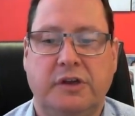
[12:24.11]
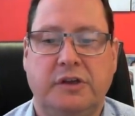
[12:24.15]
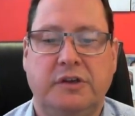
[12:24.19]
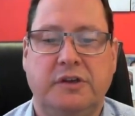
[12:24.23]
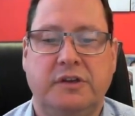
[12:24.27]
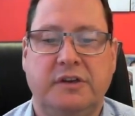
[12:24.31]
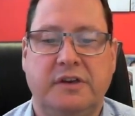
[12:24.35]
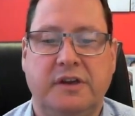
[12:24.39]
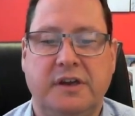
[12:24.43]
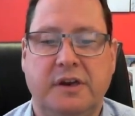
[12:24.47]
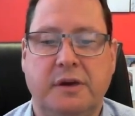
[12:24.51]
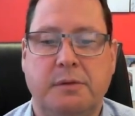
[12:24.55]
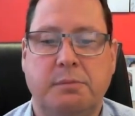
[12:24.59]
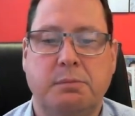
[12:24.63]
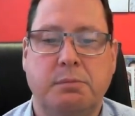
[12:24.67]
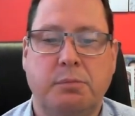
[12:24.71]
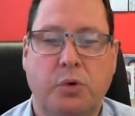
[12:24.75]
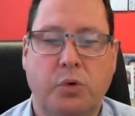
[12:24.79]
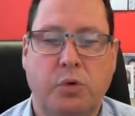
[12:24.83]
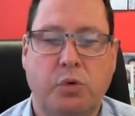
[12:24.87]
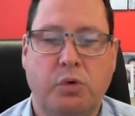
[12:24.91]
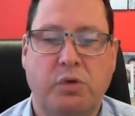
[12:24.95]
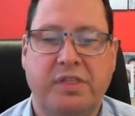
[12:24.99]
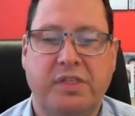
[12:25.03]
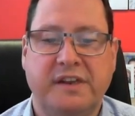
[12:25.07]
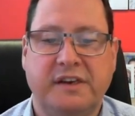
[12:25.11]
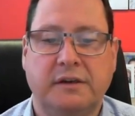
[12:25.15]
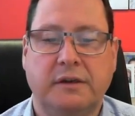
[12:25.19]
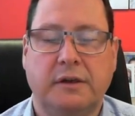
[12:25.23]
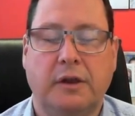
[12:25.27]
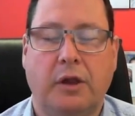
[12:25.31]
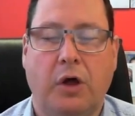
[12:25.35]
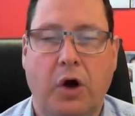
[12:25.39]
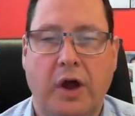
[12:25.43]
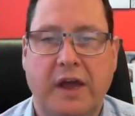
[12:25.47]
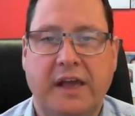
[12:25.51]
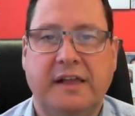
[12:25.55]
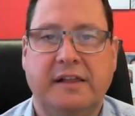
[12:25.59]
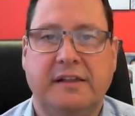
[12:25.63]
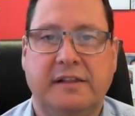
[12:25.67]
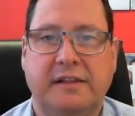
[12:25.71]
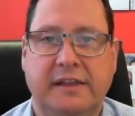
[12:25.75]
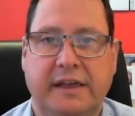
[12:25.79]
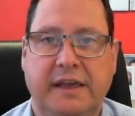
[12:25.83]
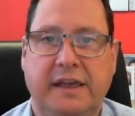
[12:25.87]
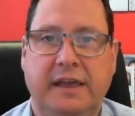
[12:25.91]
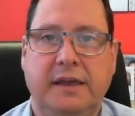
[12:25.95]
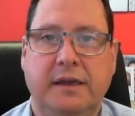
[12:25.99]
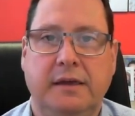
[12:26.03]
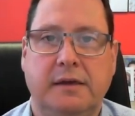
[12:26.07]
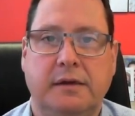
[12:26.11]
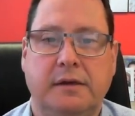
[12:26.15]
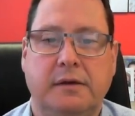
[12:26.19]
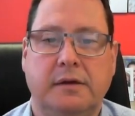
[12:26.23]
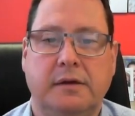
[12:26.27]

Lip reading: You need a more than likely